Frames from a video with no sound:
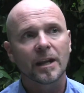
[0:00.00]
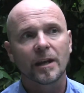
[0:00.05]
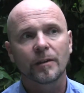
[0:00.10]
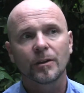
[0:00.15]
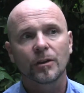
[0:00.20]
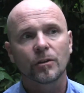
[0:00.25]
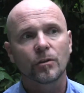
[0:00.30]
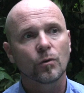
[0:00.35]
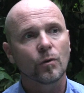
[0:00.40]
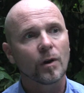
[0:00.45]
I
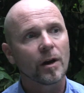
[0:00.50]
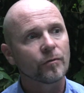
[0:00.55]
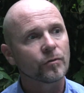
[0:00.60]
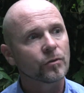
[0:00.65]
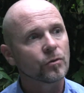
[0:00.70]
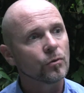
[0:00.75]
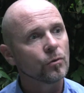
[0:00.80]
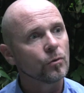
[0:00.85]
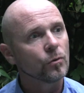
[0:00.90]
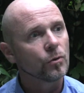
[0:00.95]
think you have
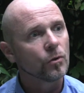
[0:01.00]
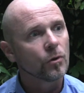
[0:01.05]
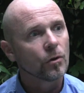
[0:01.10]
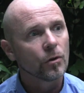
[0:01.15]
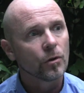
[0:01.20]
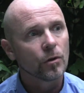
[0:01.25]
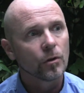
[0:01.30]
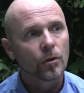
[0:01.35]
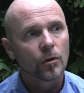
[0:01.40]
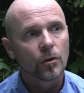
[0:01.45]
to
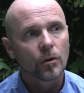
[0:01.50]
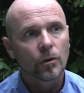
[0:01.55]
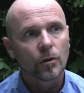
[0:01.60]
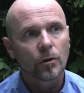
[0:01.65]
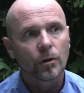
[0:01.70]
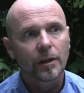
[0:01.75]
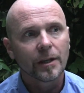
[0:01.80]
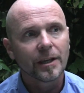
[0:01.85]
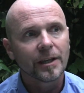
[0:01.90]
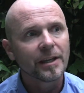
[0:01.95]

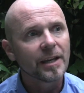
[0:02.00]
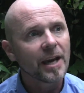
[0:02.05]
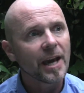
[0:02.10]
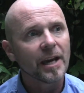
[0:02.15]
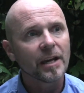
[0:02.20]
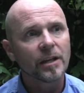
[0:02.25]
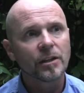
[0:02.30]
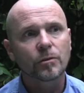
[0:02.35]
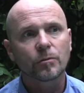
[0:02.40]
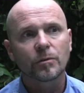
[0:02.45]

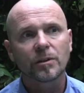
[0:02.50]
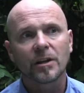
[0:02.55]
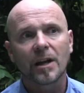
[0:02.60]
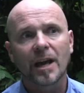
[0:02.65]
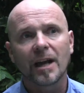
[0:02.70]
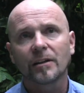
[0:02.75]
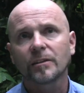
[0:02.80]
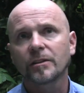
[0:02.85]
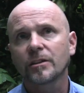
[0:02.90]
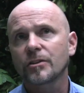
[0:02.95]
engage with the
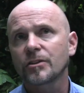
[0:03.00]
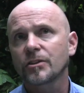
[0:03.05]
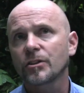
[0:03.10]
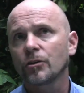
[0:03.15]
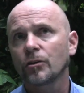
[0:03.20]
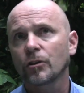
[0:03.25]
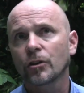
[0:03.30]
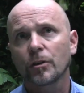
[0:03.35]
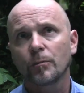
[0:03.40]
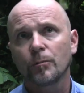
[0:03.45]
elders in
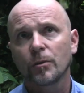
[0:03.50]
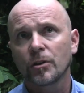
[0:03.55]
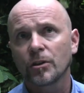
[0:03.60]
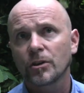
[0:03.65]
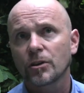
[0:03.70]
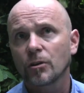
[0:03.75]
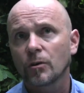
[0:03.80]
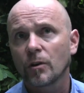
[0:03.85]
your community.